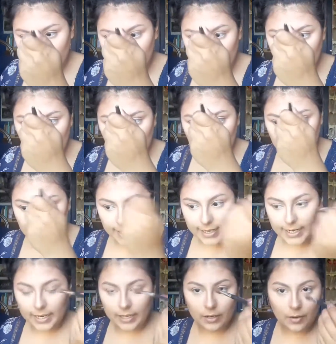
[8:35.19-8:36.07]
put a
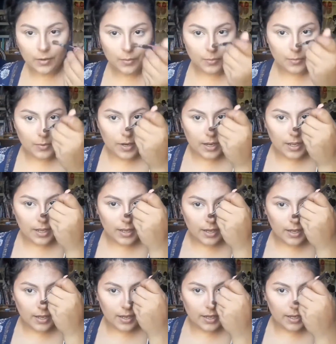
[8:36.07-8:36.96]
line
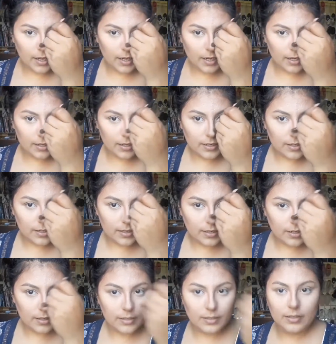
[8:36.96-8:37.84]
right
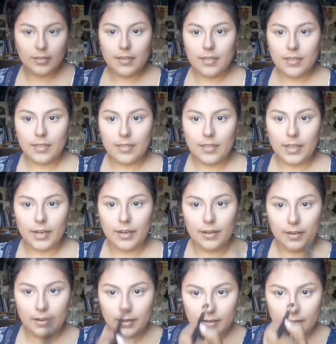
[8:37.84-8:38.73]

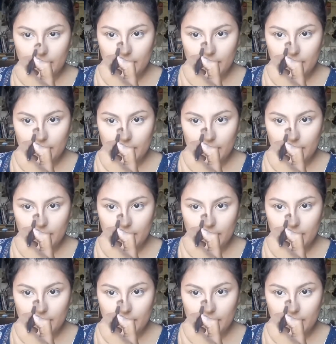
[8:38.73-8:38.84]
there.